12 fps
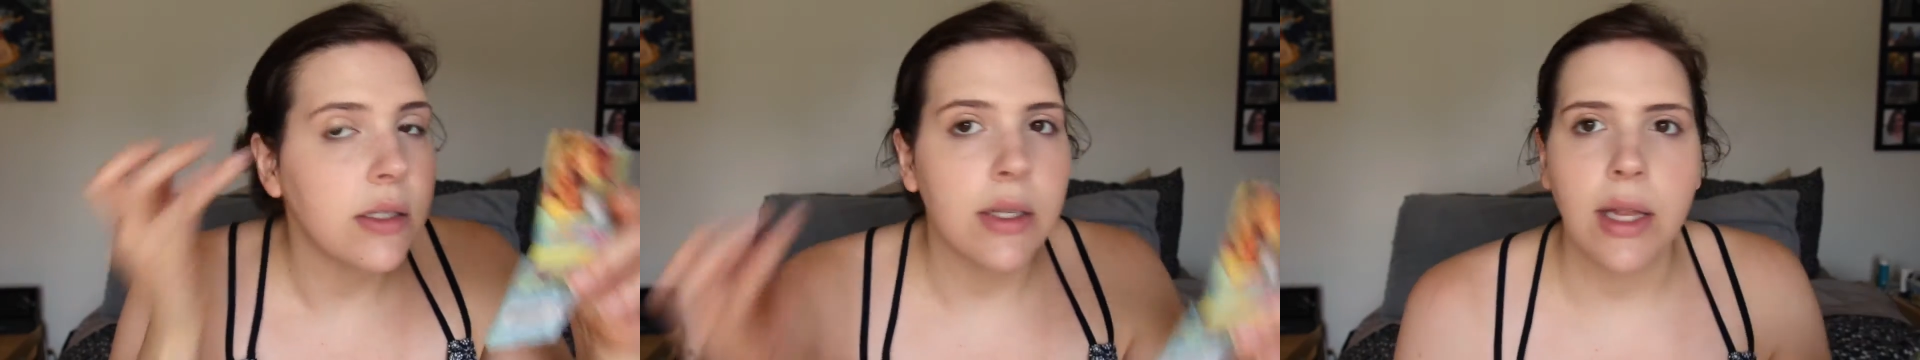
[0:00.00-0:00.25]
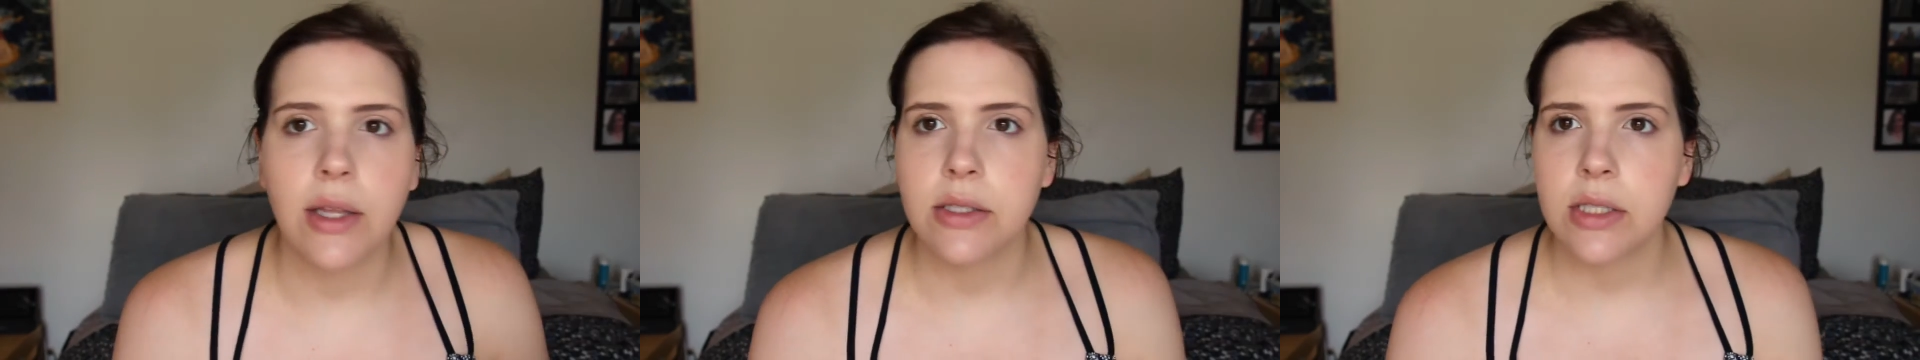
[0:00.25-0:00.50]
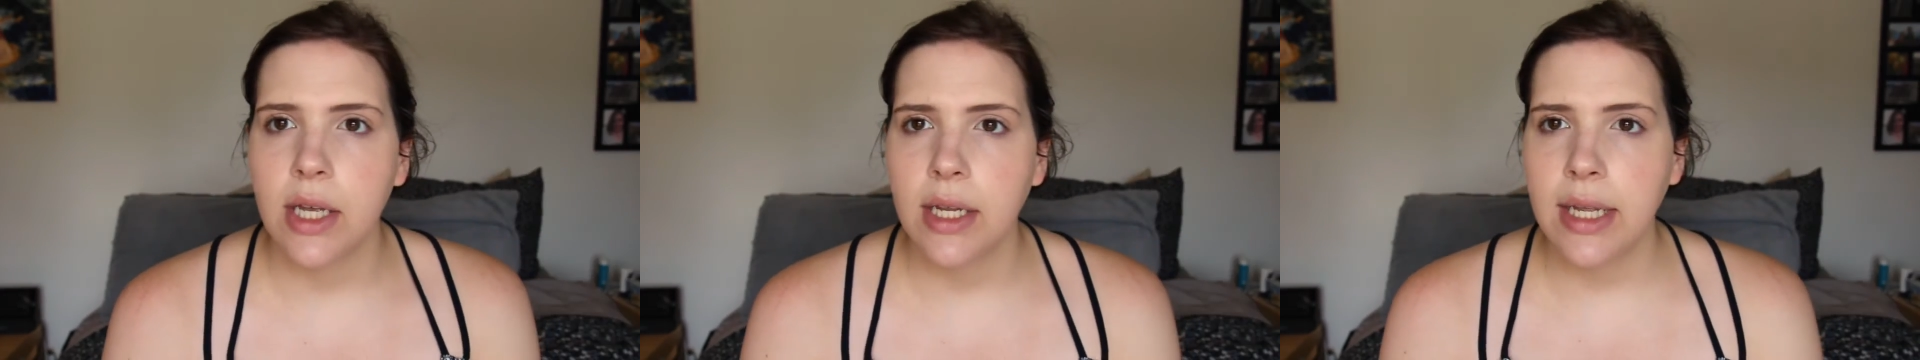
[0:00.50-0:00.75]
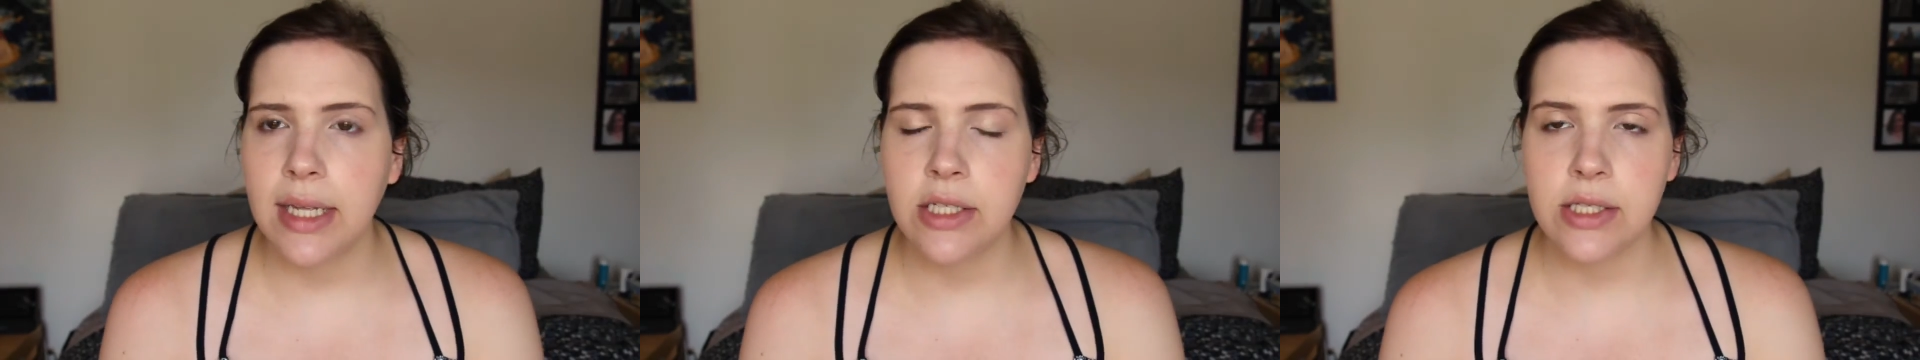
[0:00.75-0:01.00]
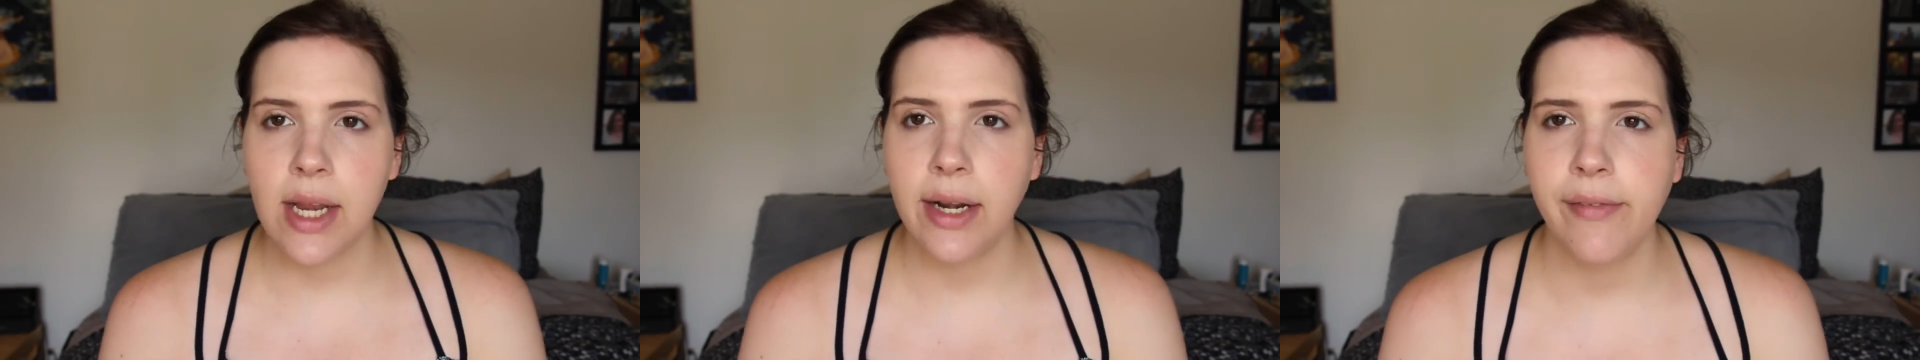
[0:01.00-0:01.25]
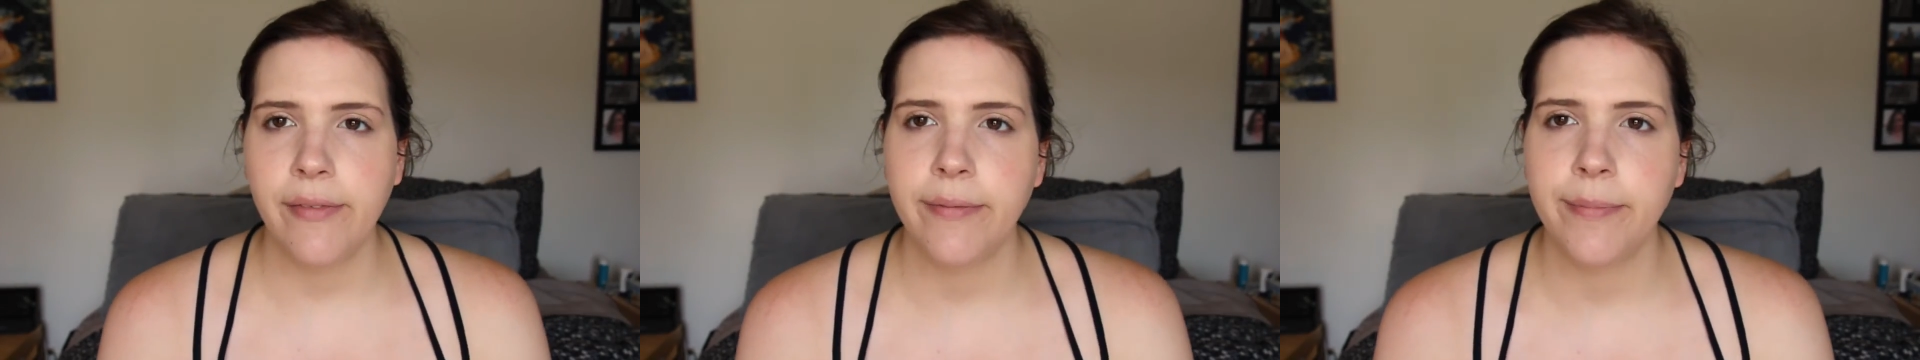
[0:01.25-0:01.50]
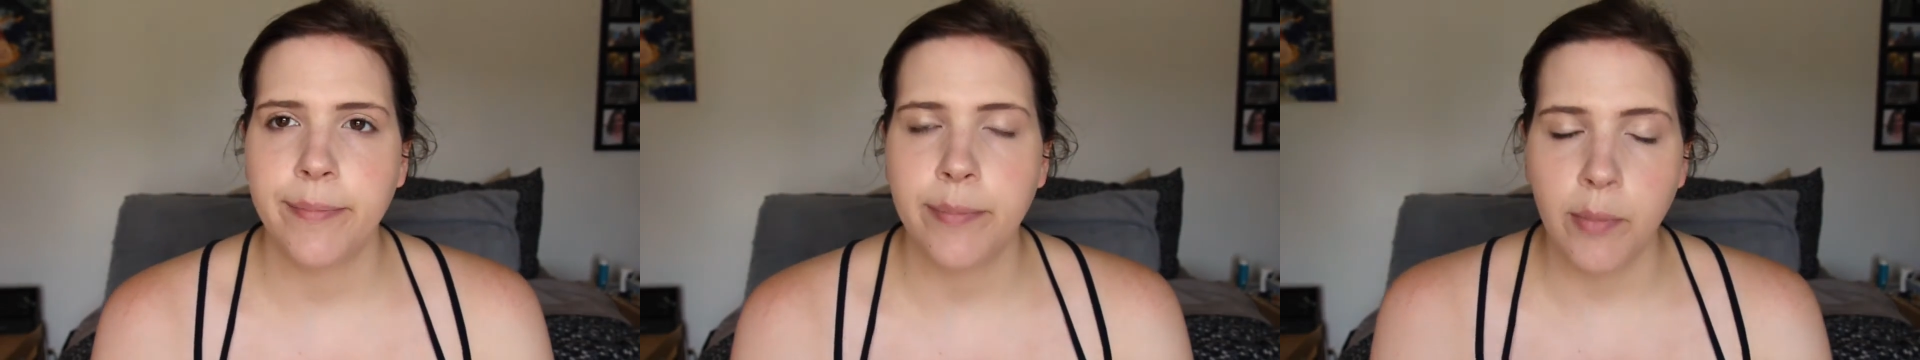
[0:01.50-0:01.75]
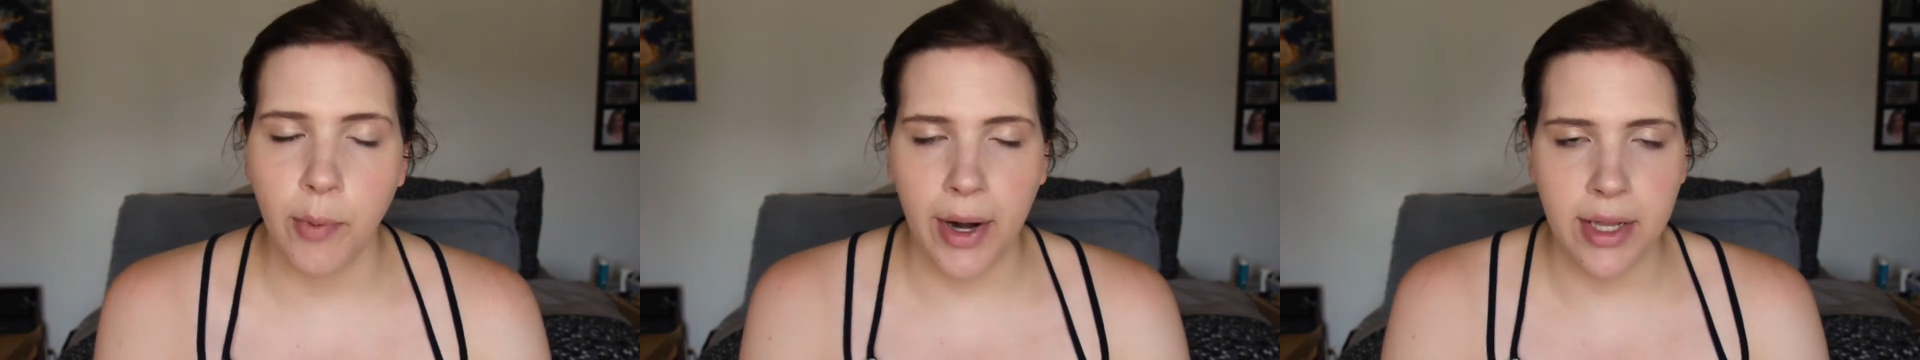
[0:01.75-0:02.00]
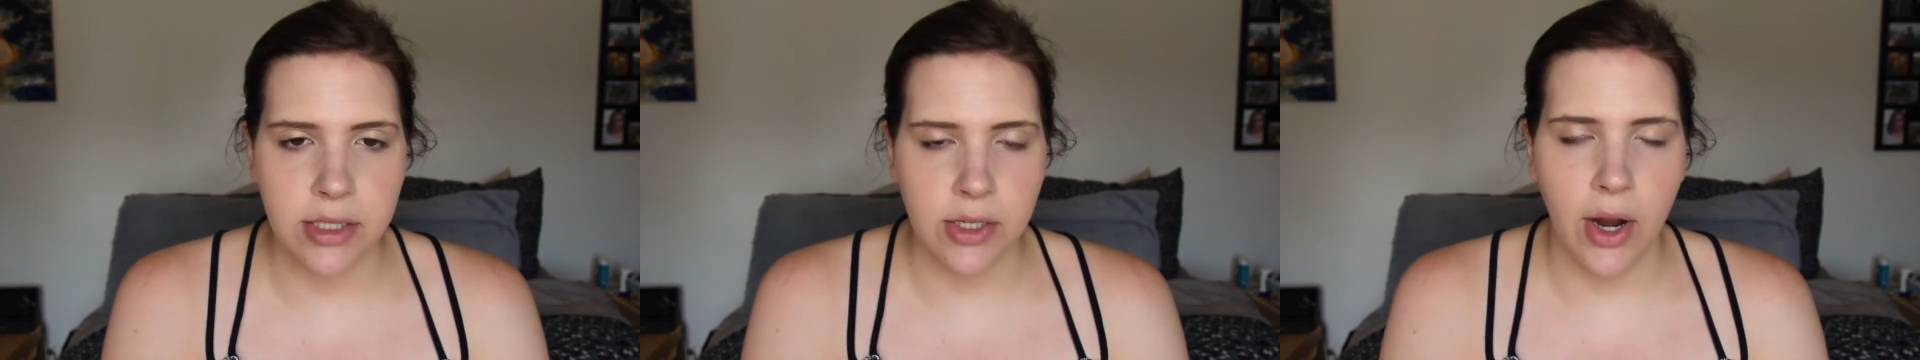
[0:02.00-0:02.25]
So That looks good. It just kind of brightens